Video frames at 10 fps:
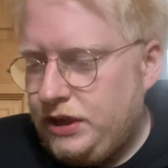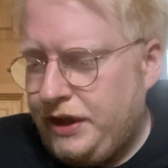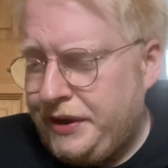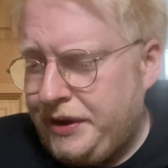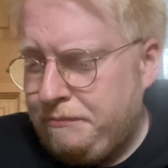
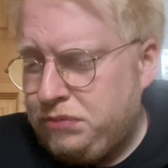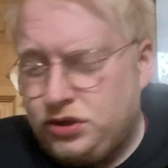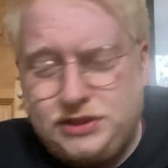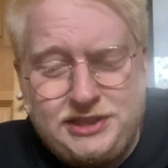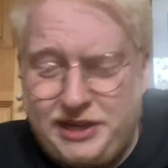Um, but
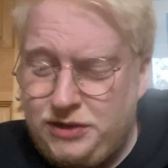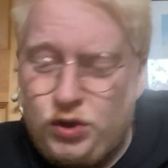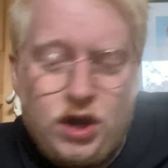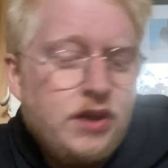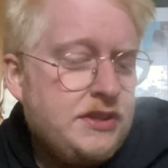I'll tell you
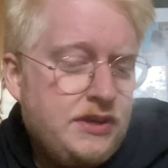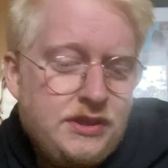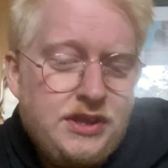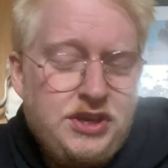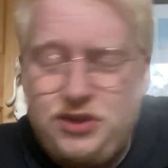what, the,
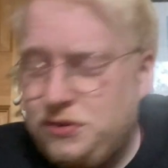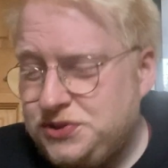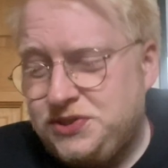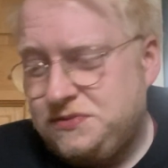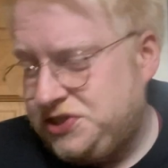the
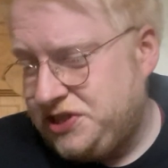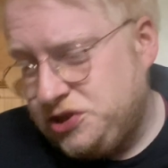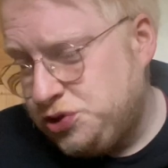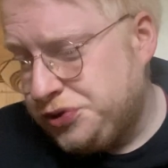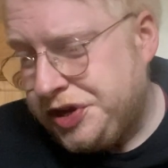use of
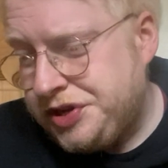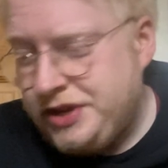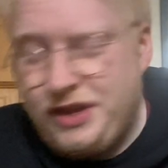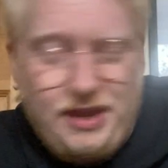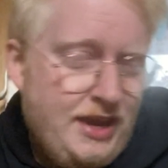Citra
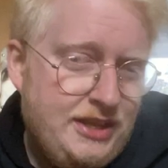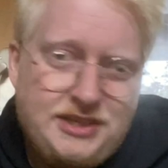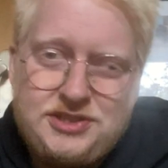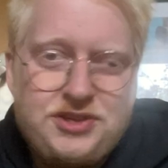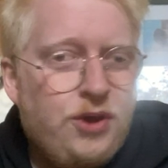in
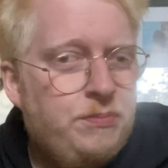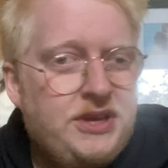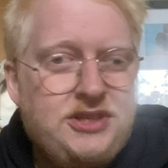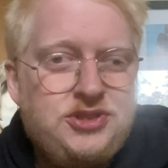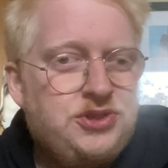this hop
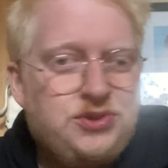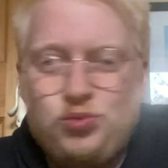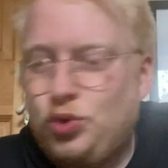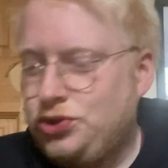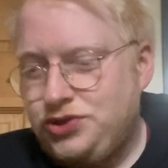is just
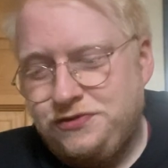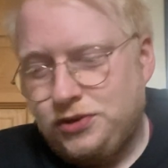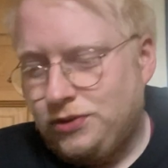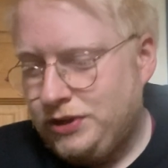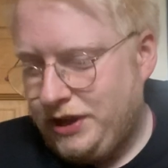
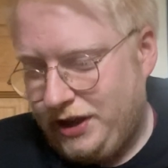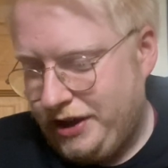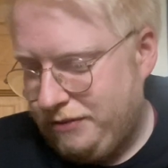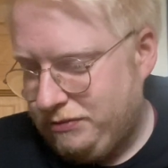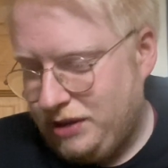wonderful.
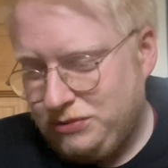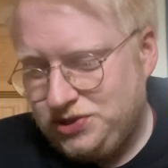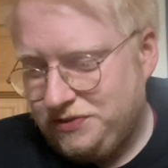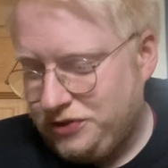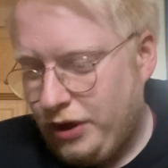Um, they
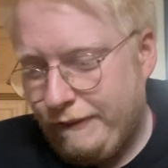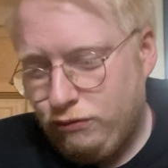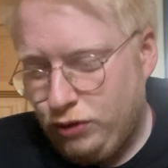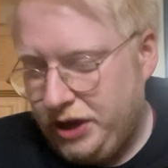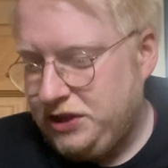must have got a
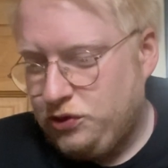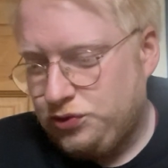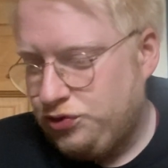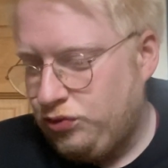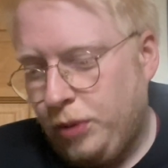really
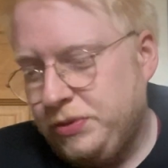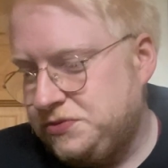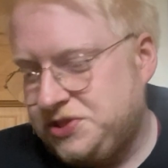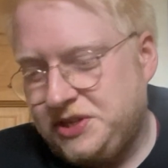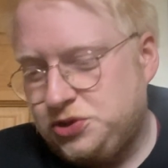good crop of
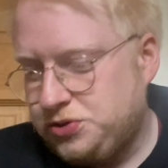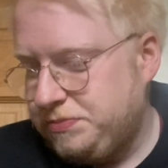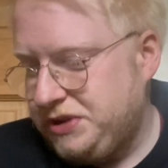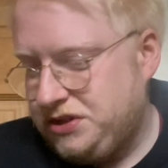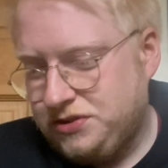Citra
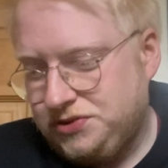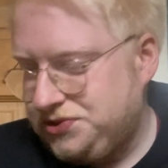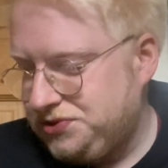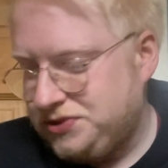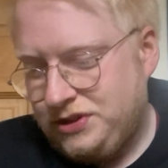
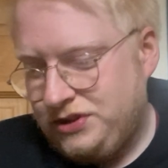because